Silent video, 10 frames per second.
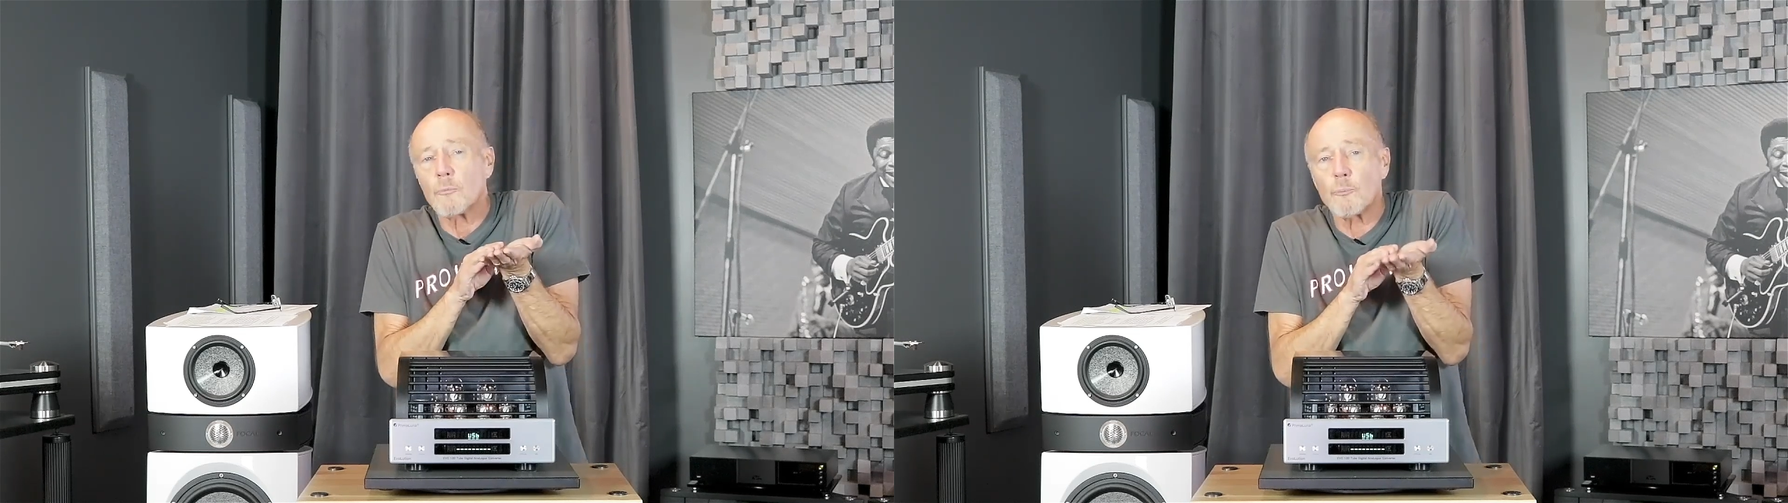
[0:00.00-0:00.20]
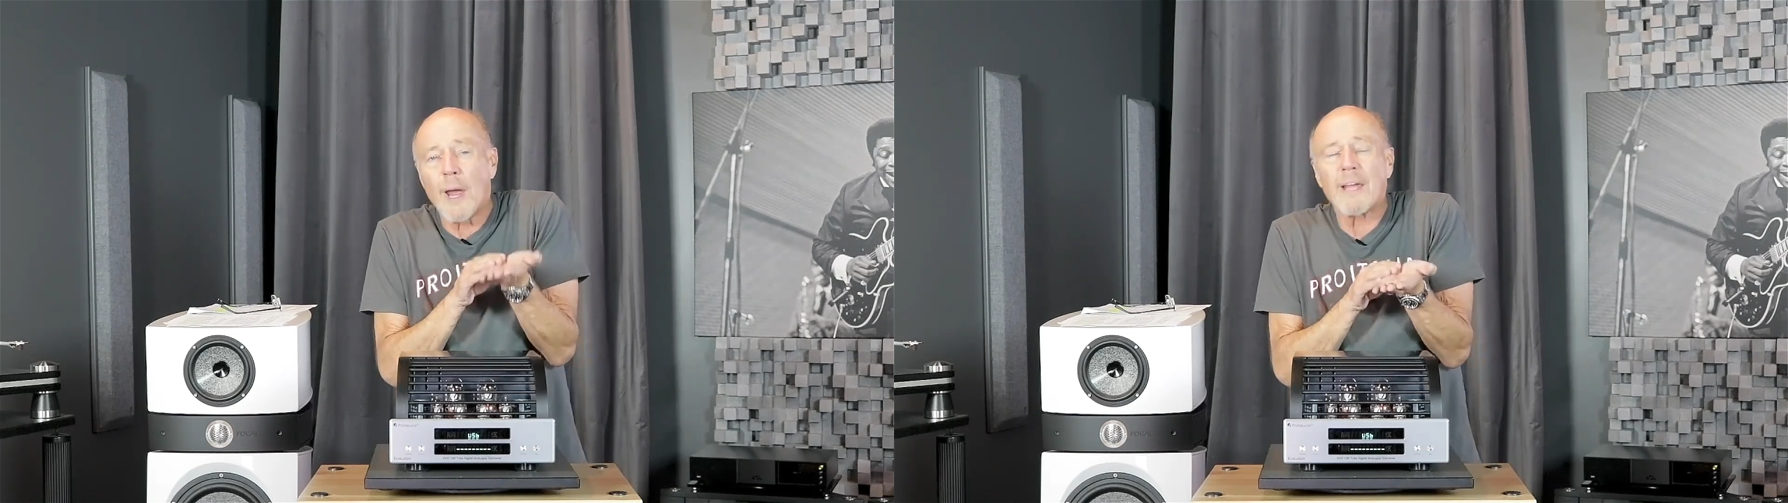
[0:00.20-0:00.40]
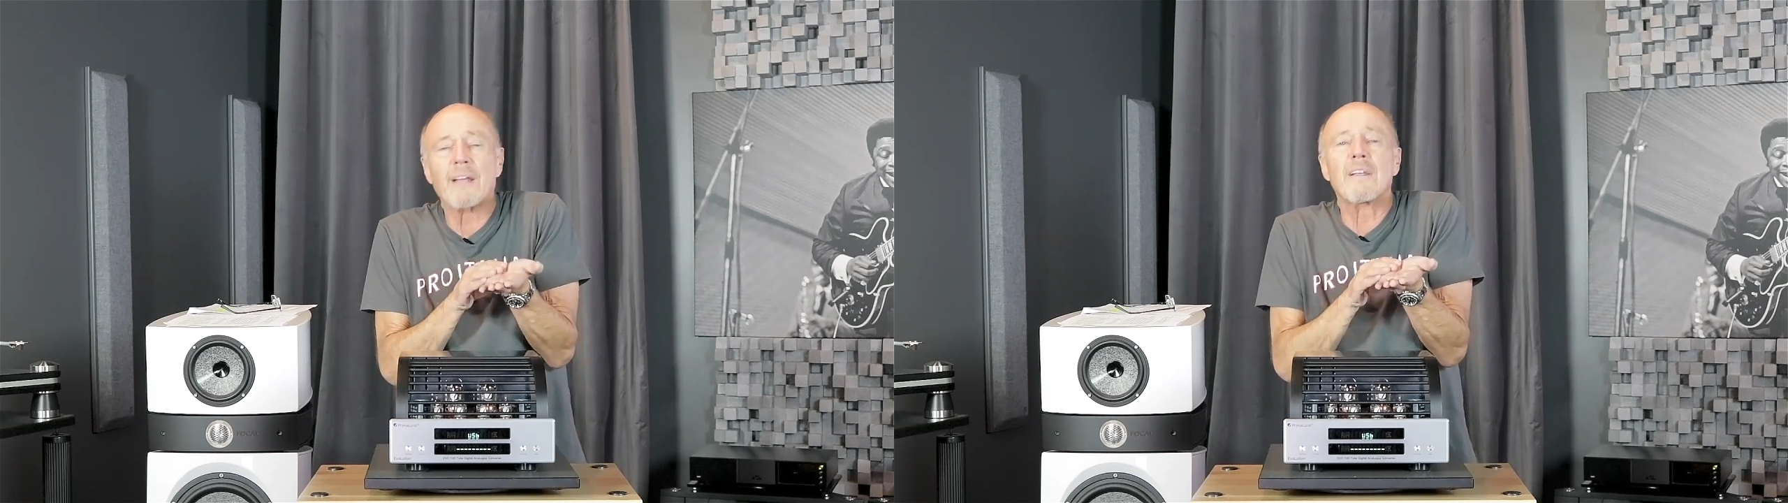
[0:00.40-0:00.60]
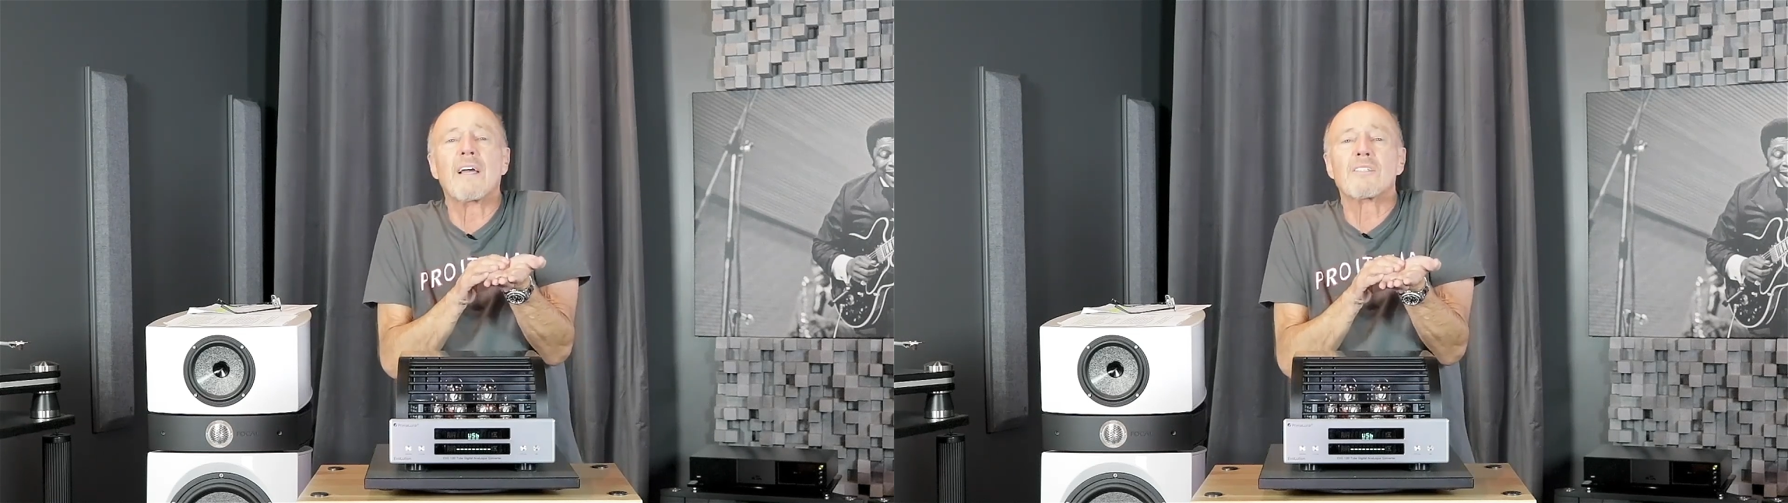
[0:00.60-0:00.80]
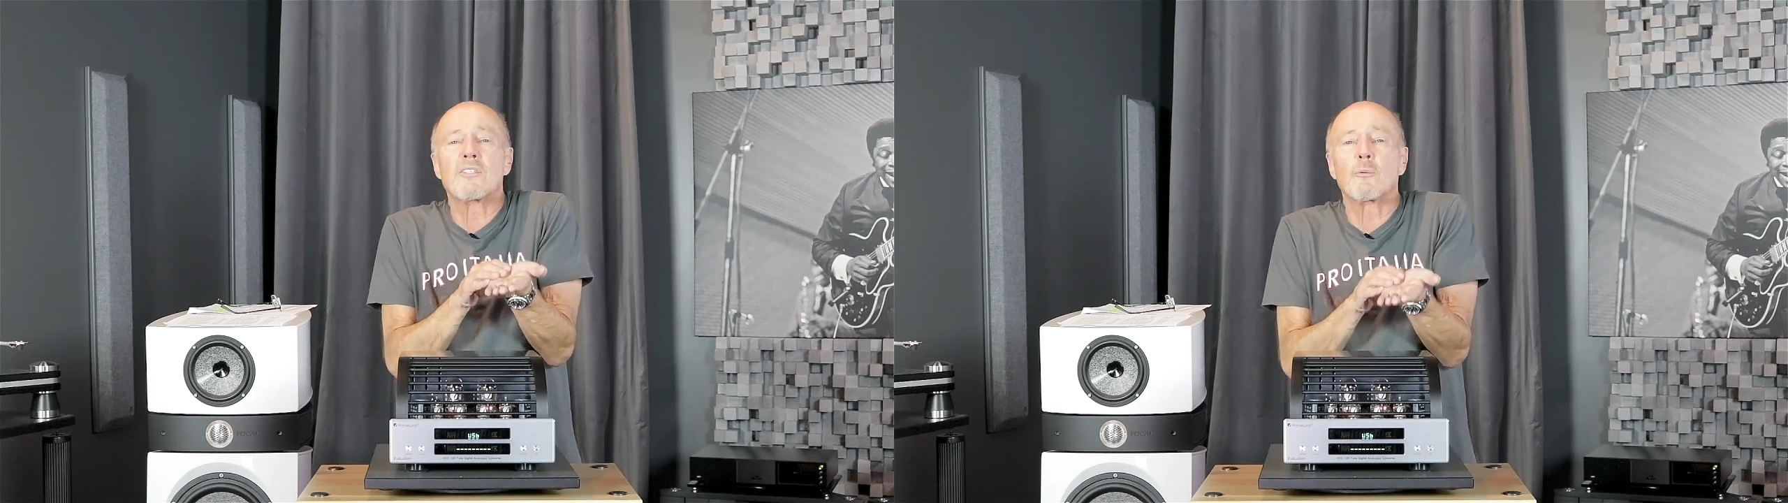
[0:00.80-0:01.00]

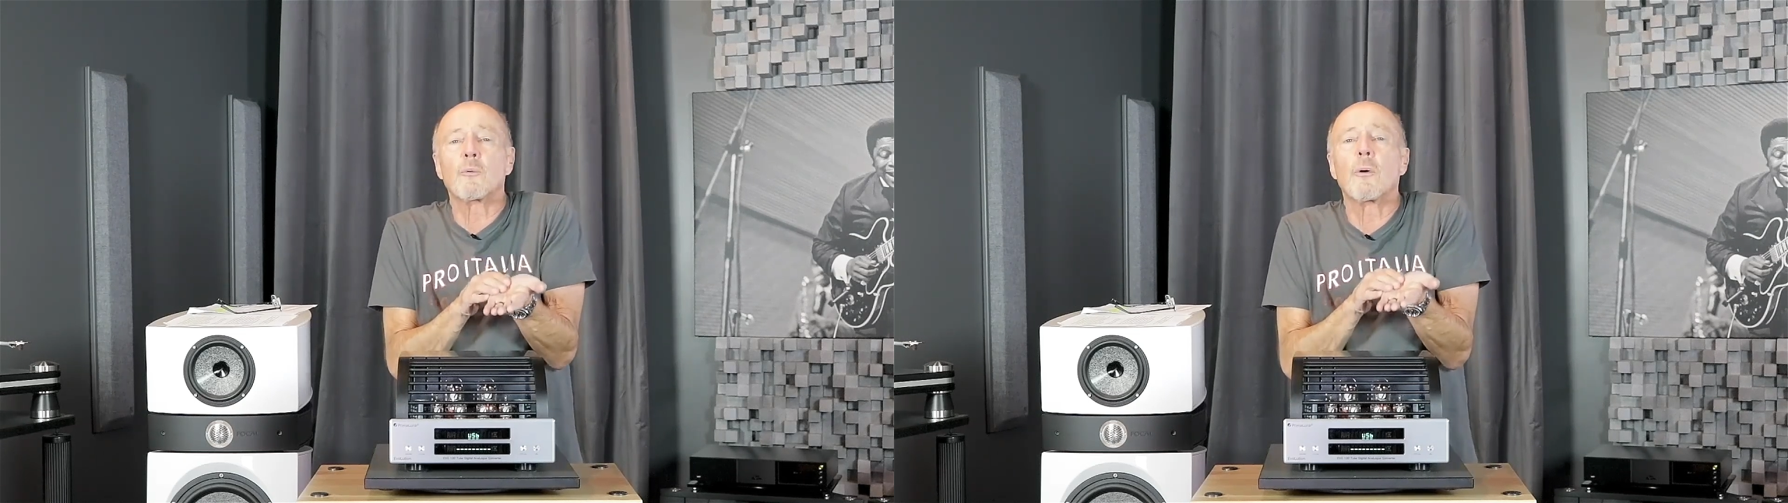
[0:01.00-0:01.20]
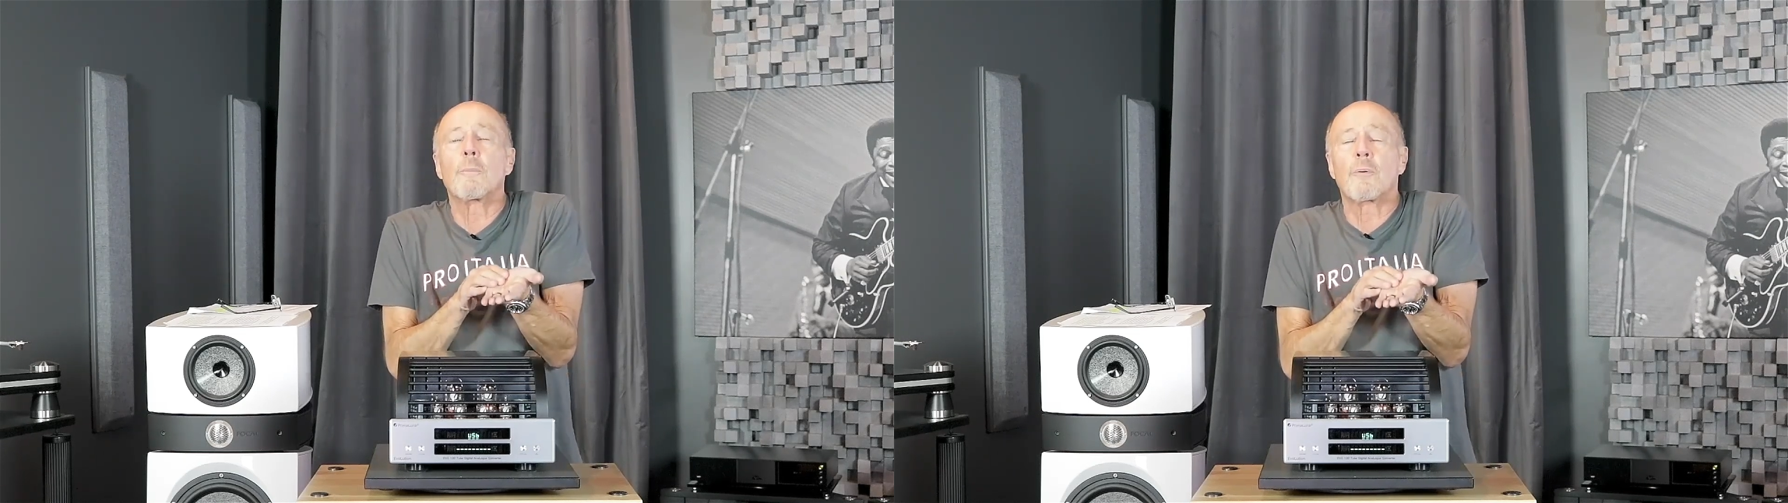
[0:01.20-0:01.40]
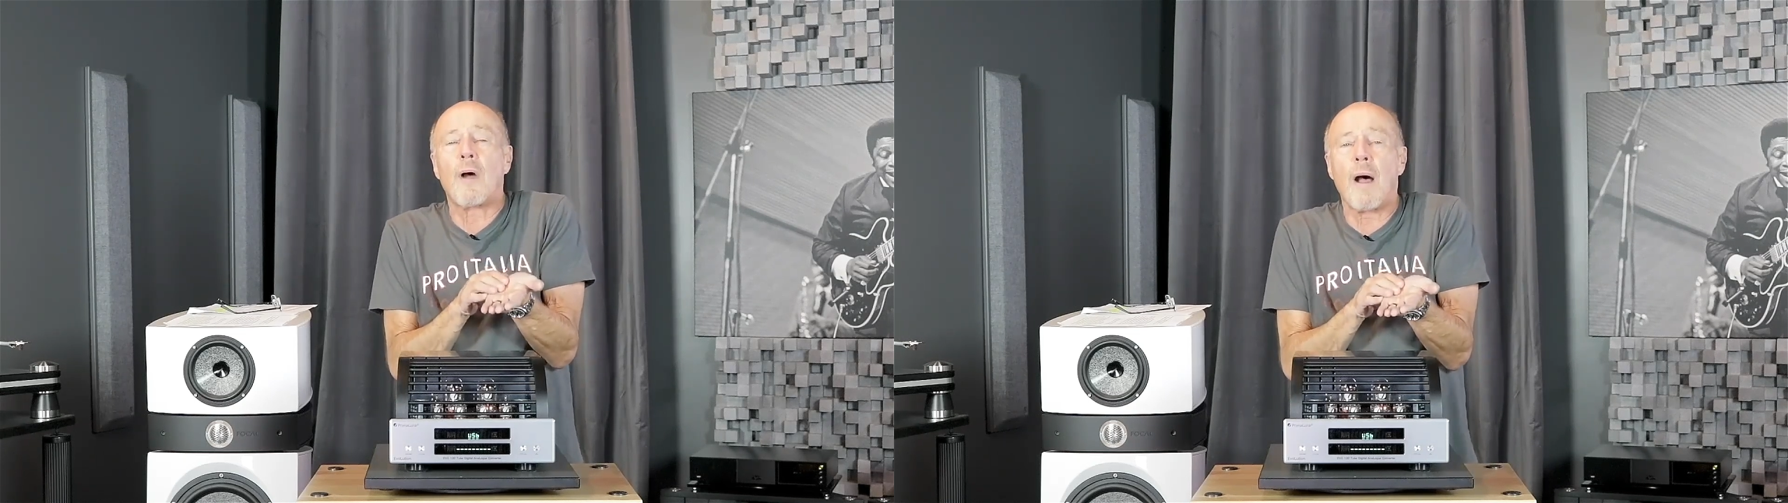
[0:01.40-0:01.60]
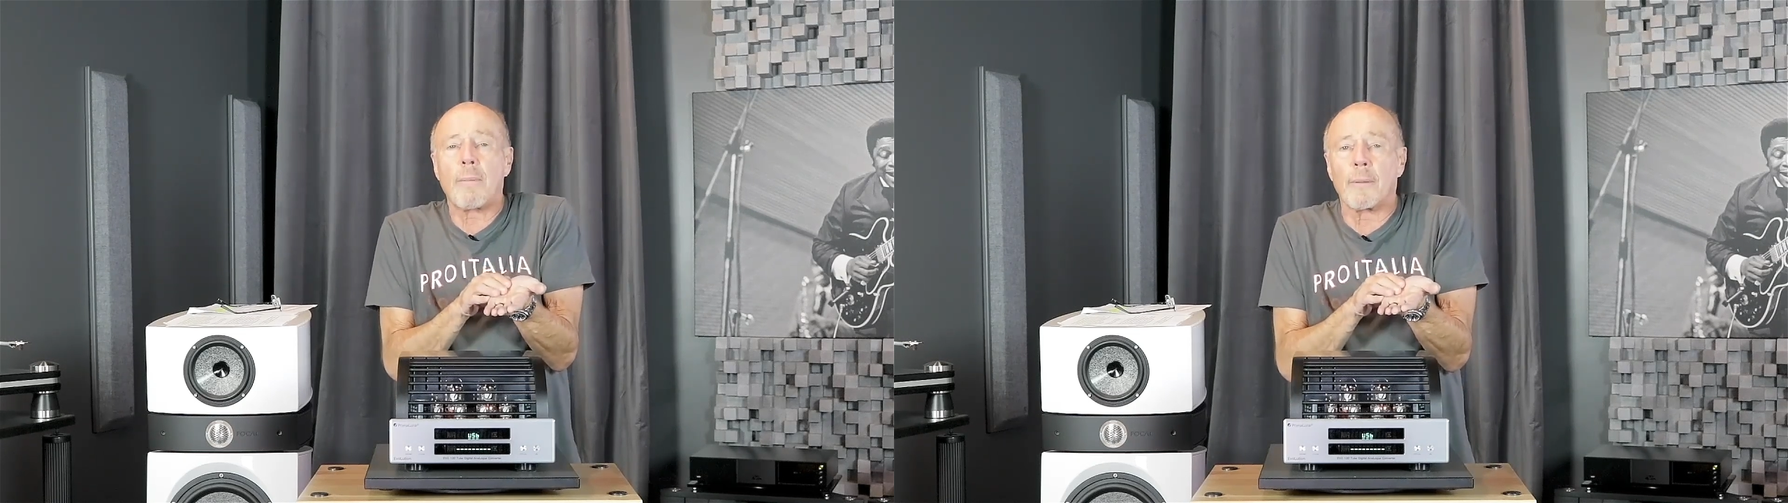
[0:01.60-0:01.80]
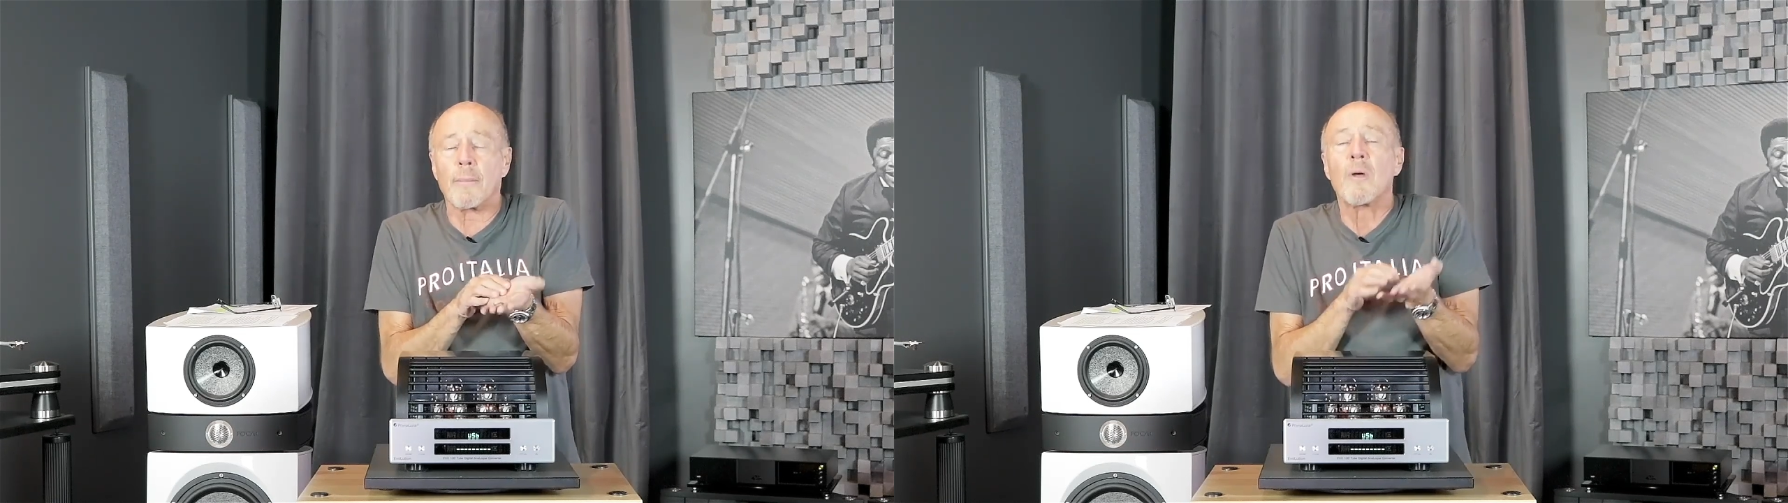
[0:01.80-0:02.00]
recognize the real
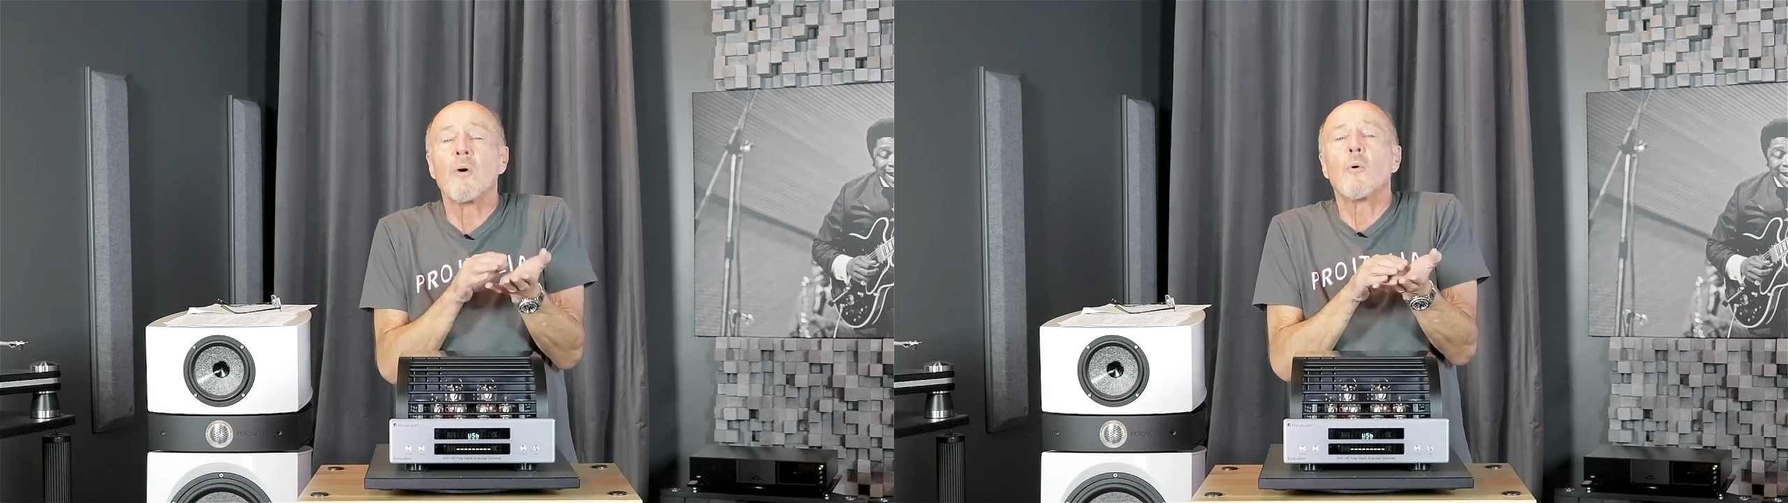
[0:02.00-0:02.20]
problem.